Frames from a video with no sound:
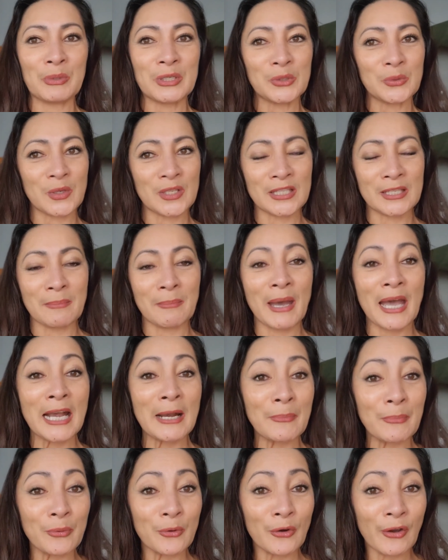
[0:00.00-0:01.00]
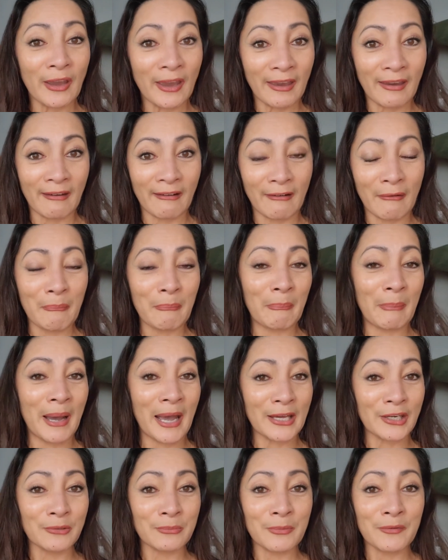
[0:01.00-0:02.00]
between the Mac Pro Air,
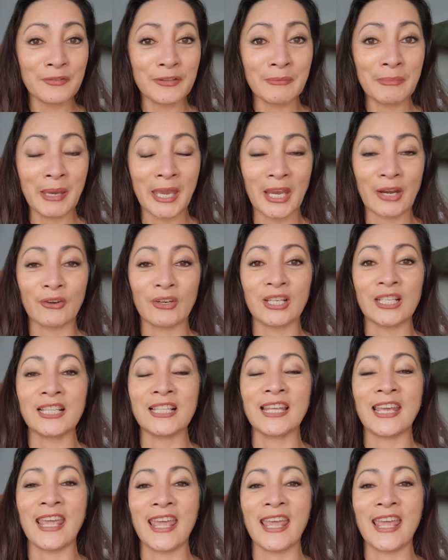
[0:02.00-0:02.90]
bottom of the barrel,